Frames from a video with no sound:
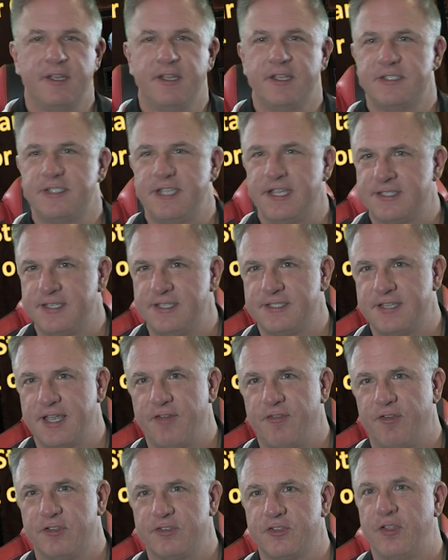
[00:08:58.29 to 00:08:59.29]

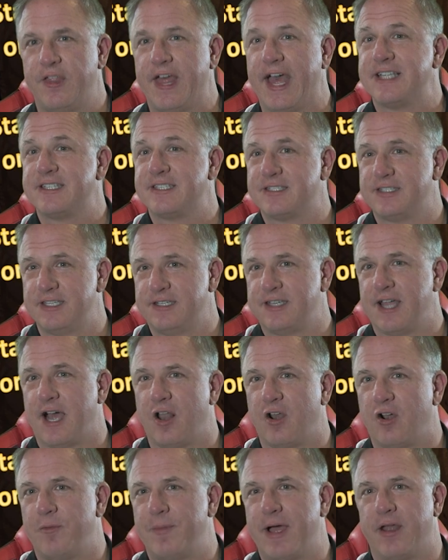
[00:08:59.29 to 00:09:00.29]
67. So that's the
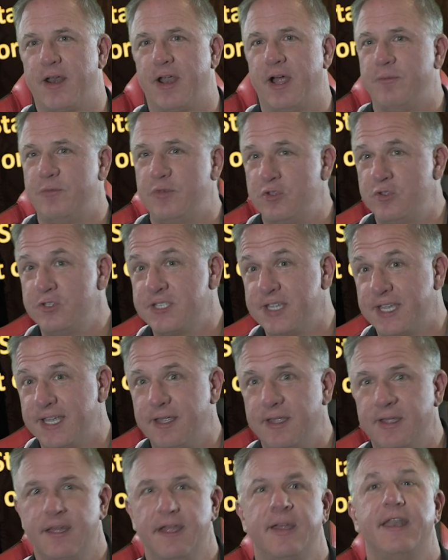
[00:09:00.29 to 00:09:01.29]
dollar amount I'm
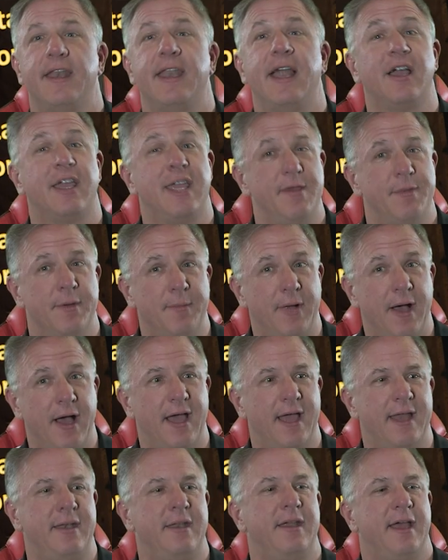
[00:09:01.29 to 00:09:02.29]
using. Now keep in
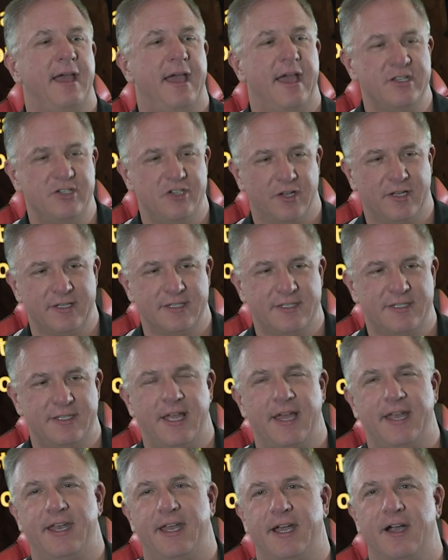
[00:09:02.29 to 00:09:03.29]
mind, as you can see
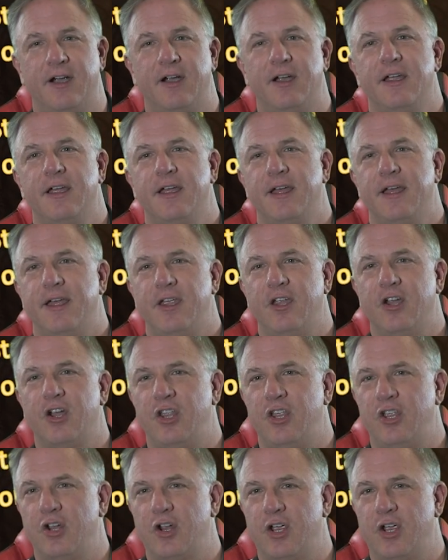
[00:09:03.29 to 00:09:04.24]
on here, you're